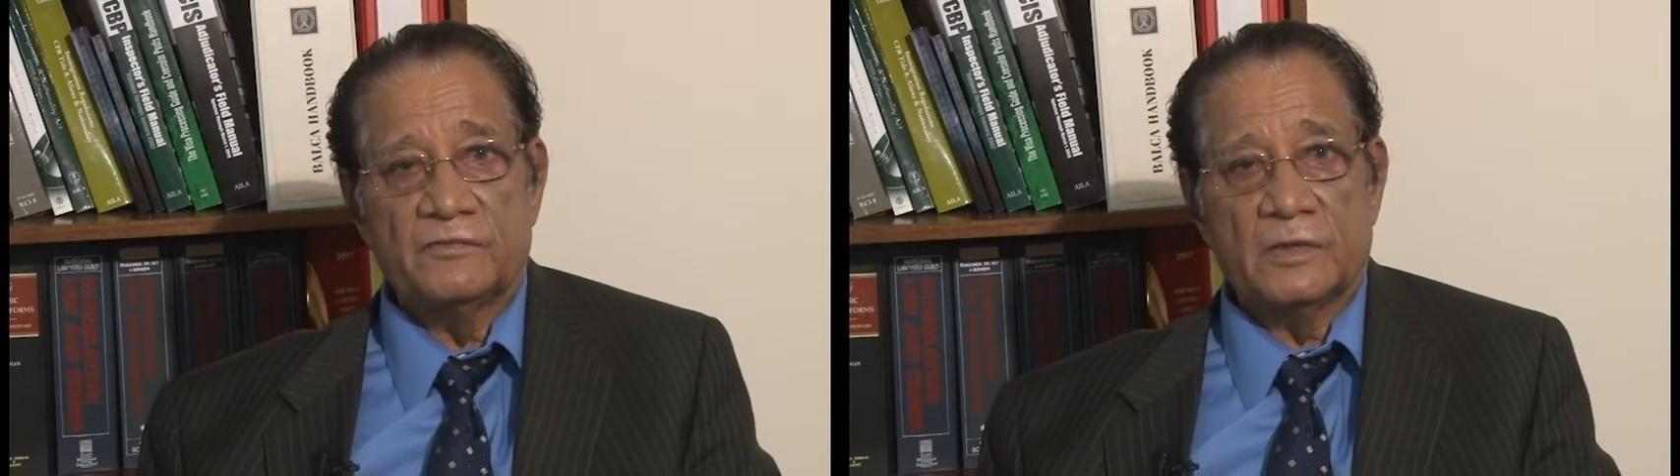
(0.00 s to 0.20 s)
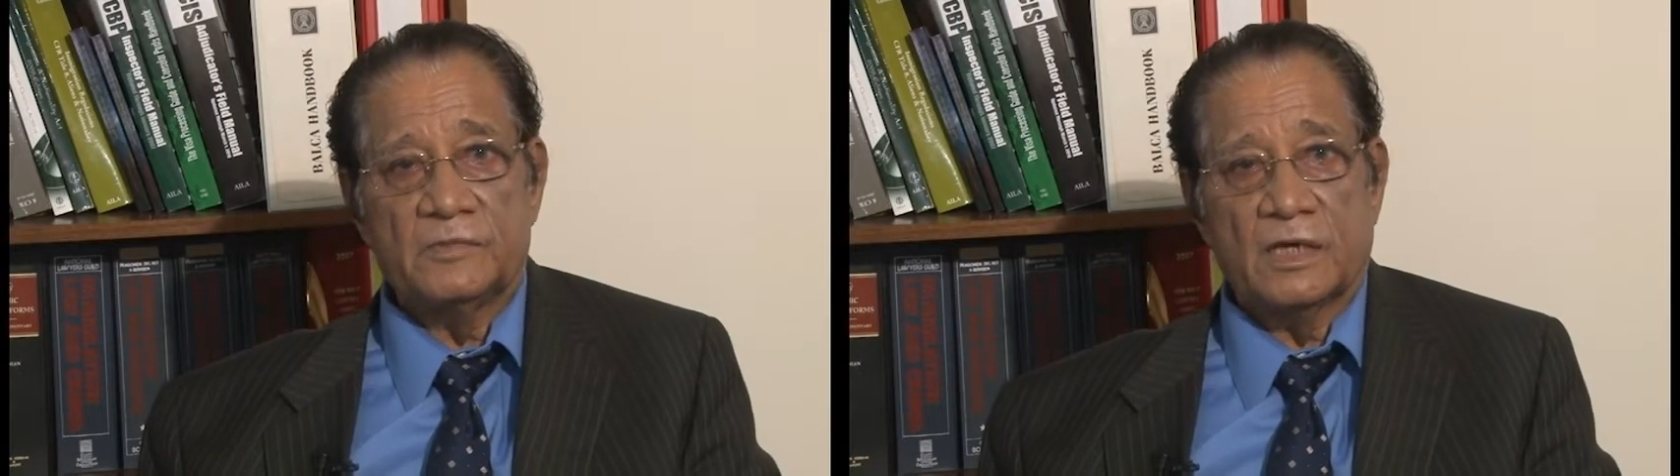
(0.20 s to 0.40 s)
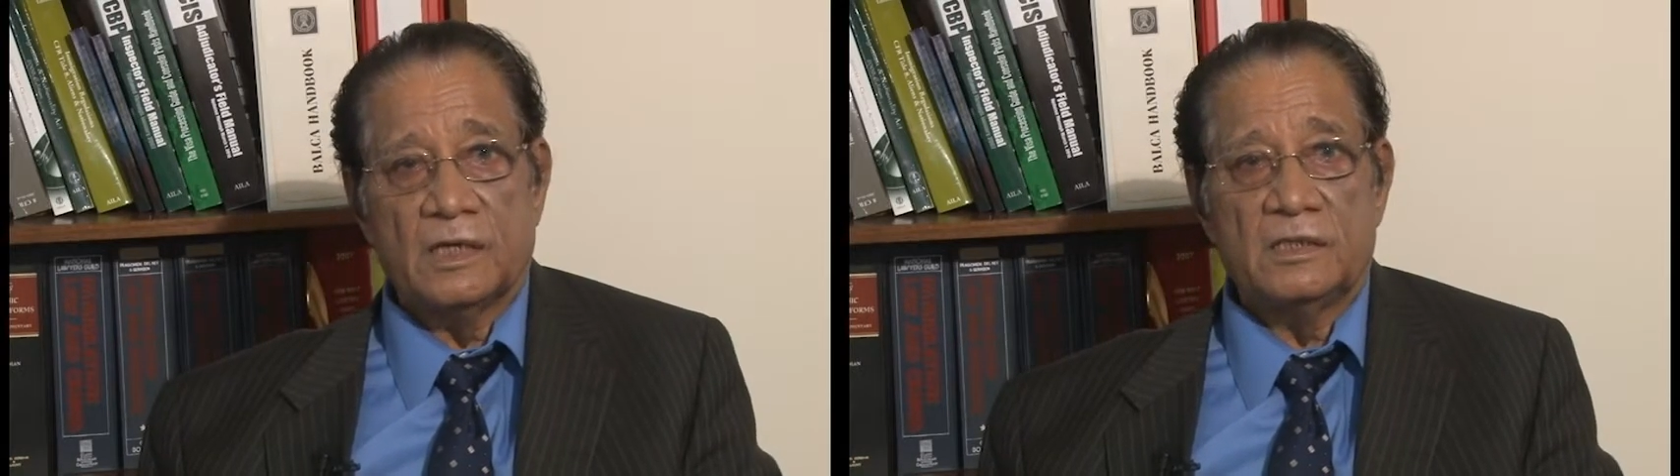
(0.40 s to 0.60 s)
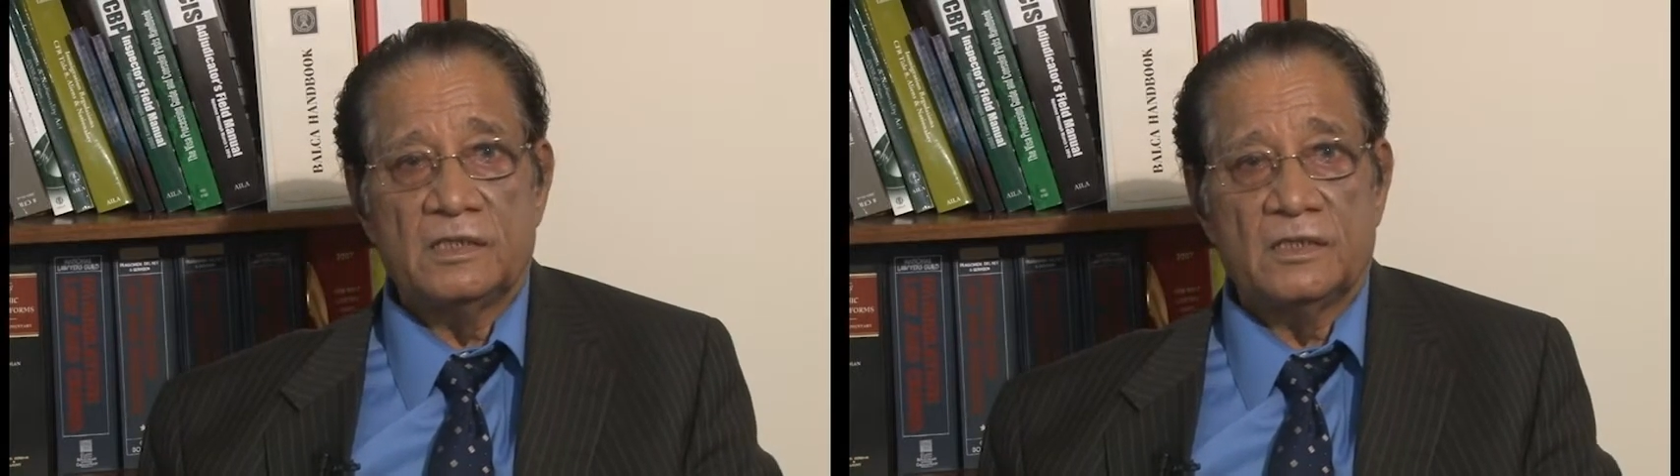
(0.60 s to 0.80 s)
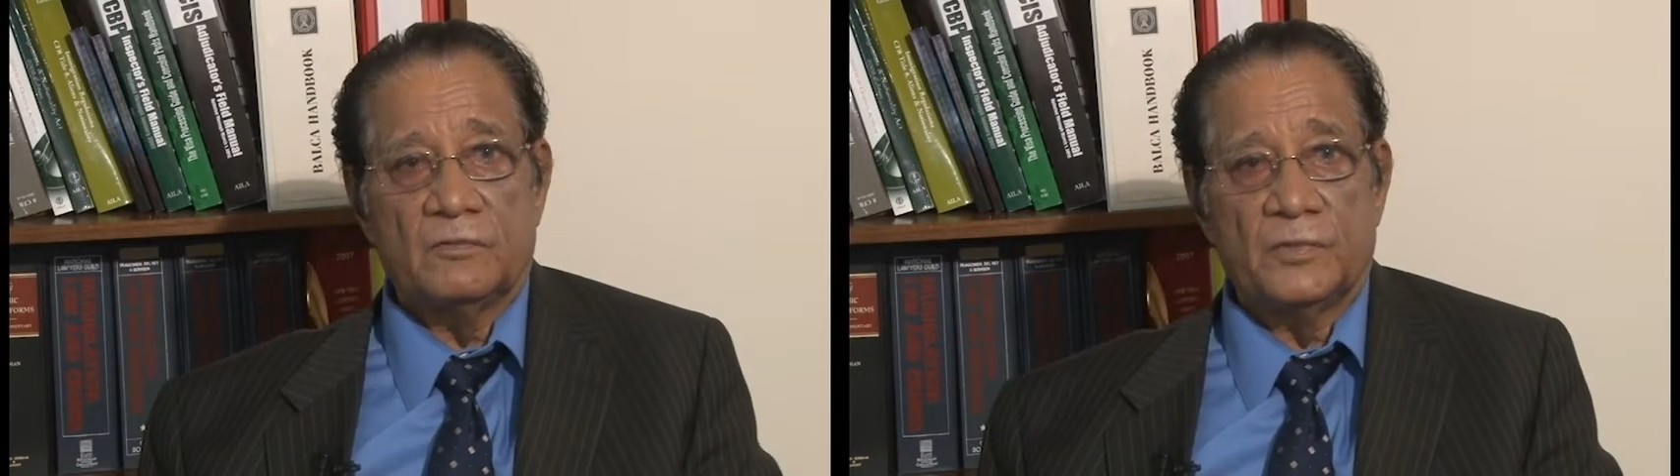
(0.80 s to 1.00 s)
from the
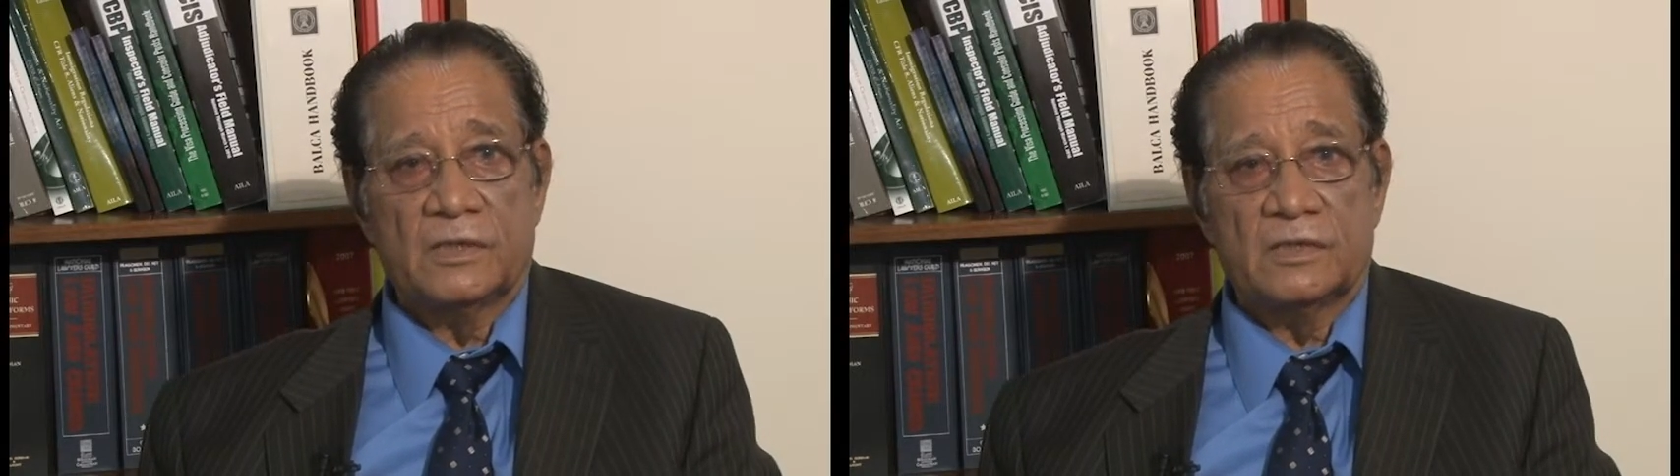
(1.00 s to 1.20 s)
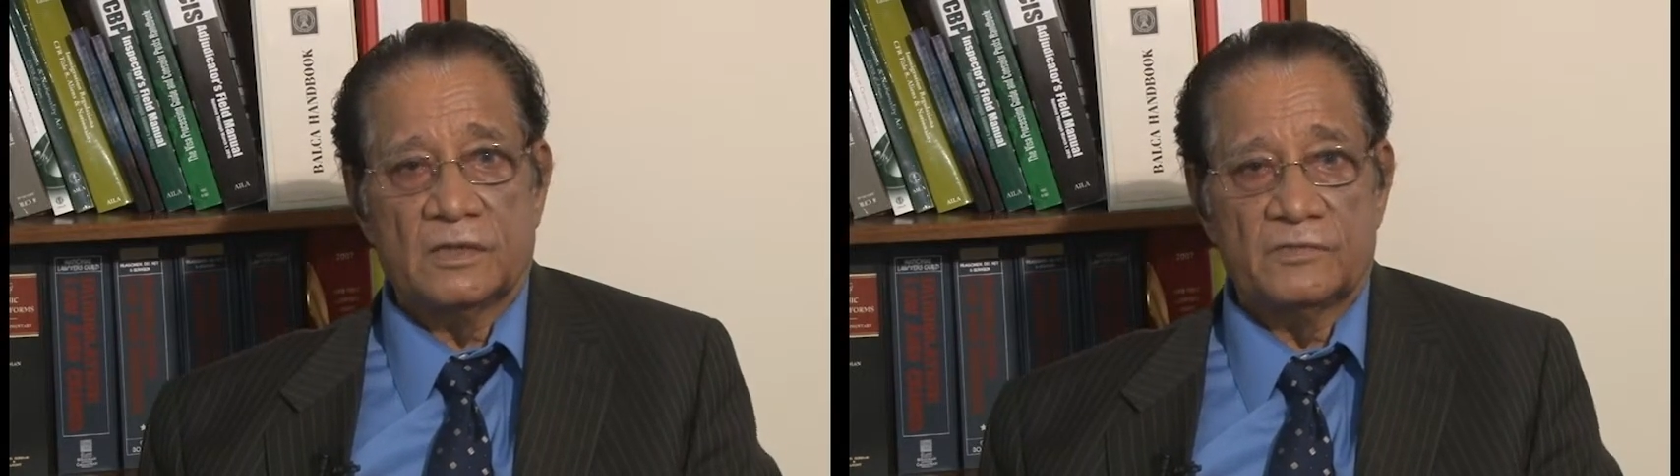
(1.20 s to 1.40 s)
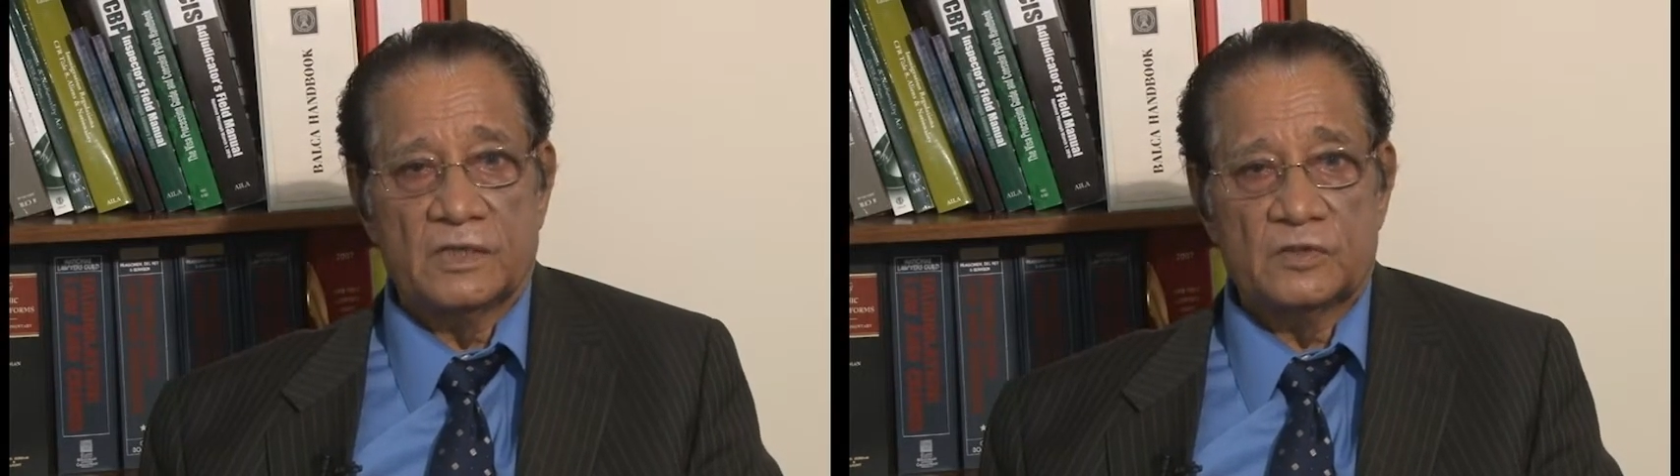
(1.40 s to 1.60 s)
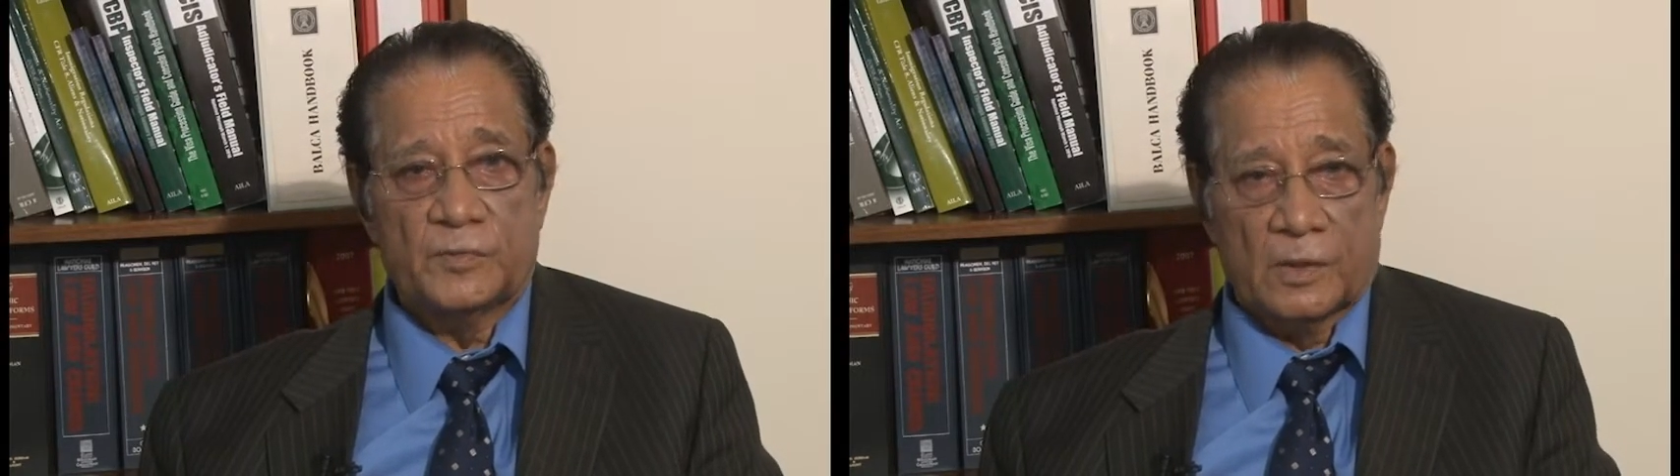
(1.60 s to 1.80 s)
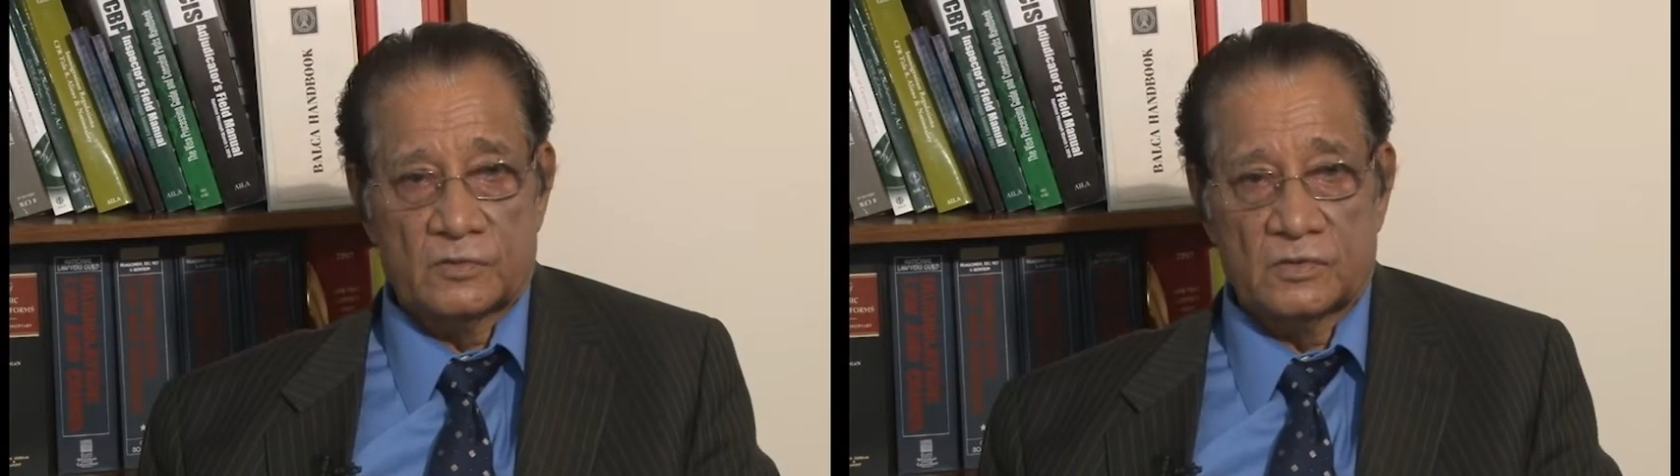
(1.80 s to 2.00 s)
country of birth of the
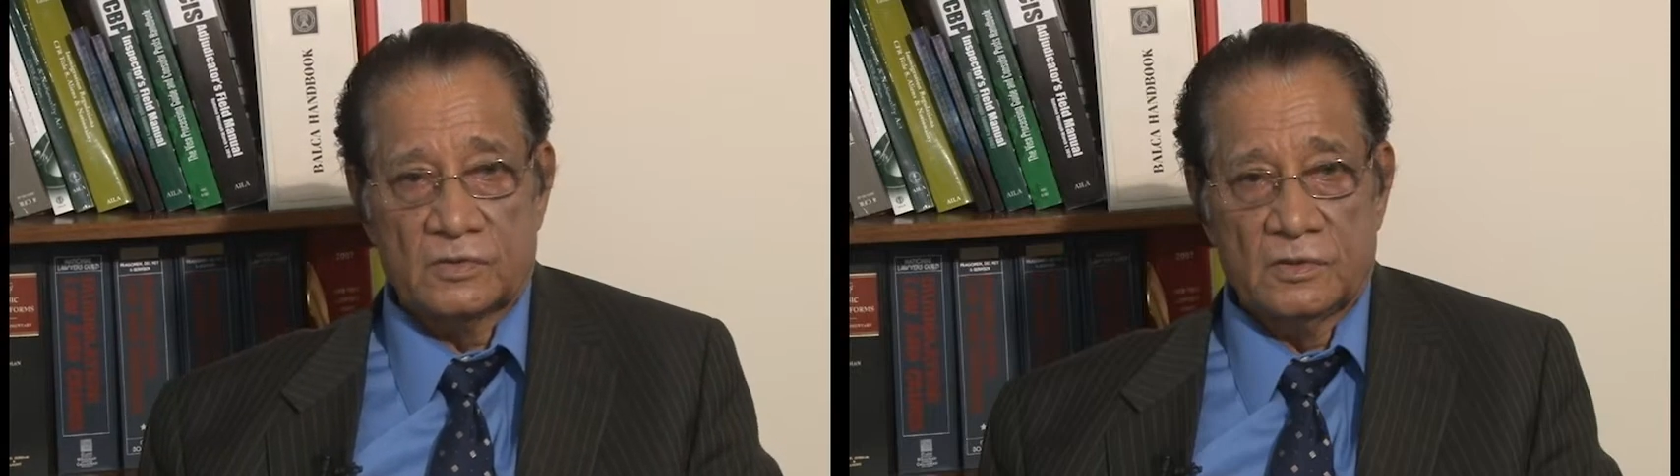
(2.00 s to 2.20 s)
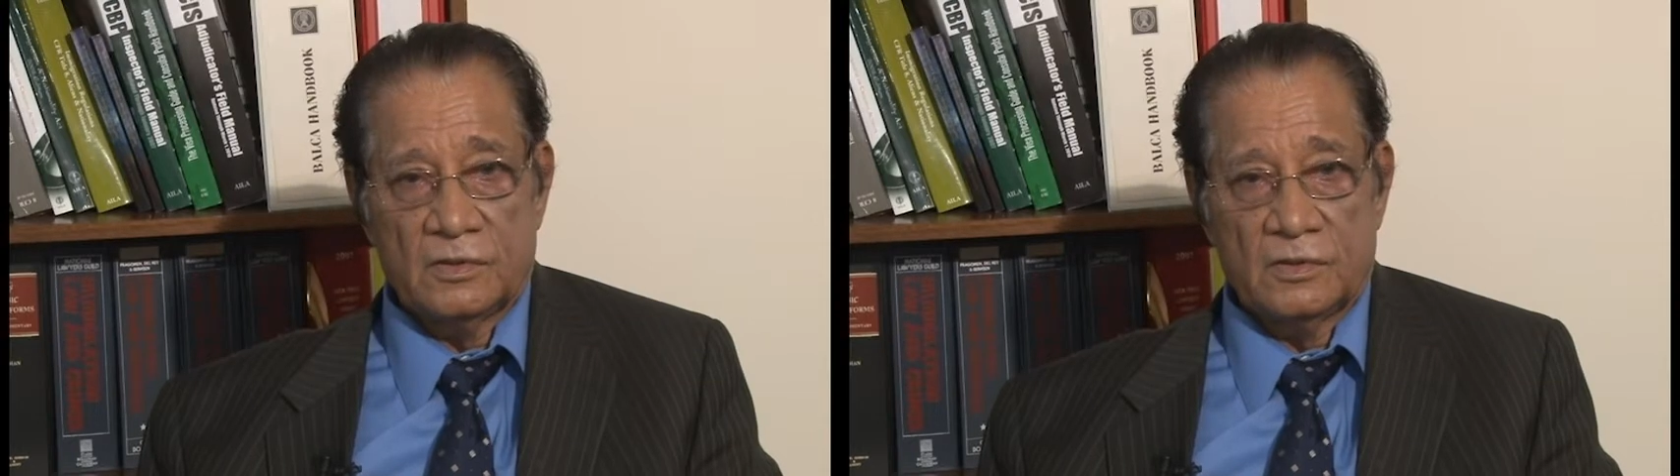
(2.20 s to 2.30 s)
spouse.